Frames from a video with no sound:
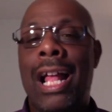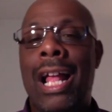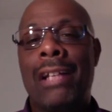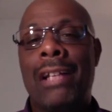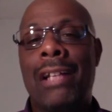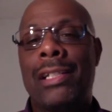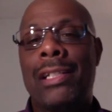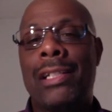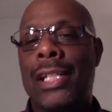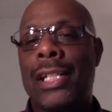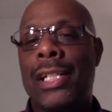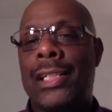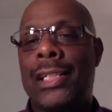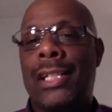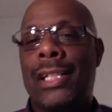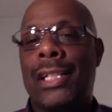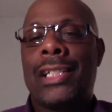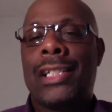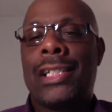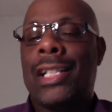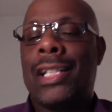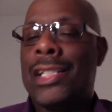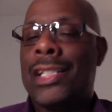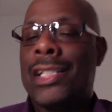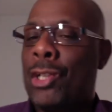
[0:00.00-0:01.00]

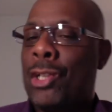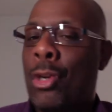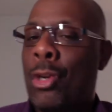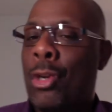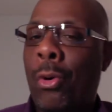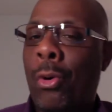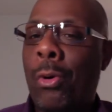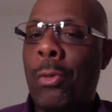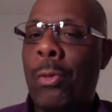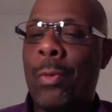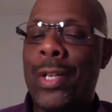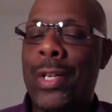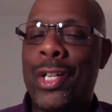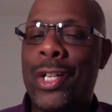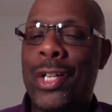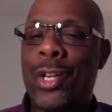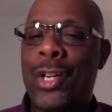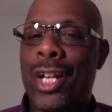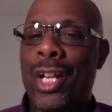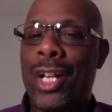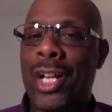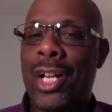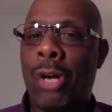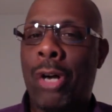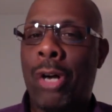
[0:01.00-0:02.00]
It's cool when you
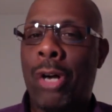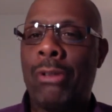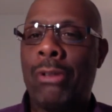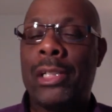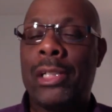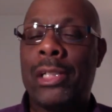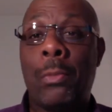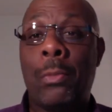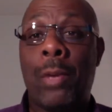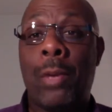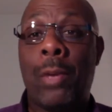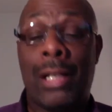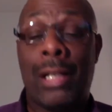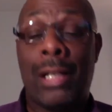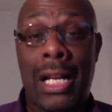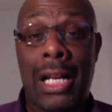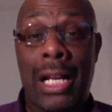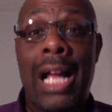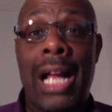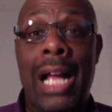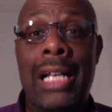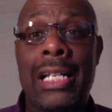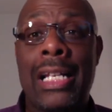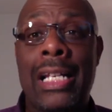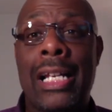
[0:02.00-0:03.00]
can go somewhere like
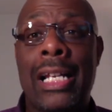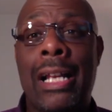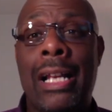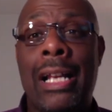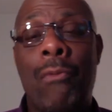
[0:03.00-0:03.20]
I did.